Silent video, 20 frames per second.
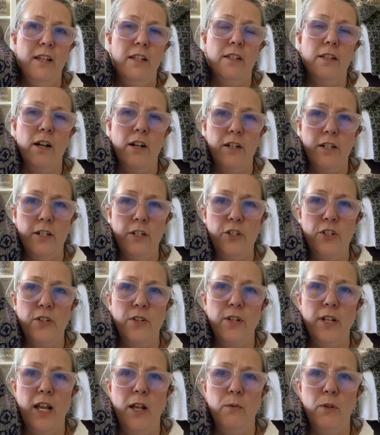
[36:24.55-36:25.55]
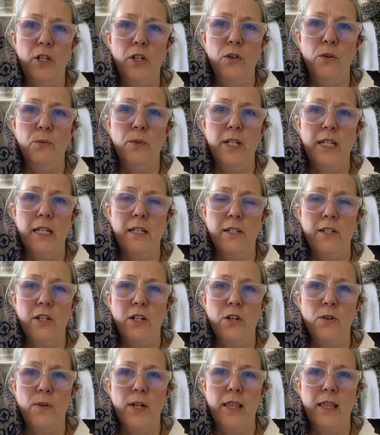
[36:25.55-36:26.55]
yardage, so now we know what needs to
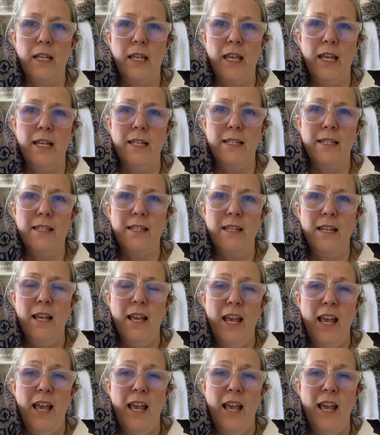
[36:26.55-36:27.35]
go in the kits.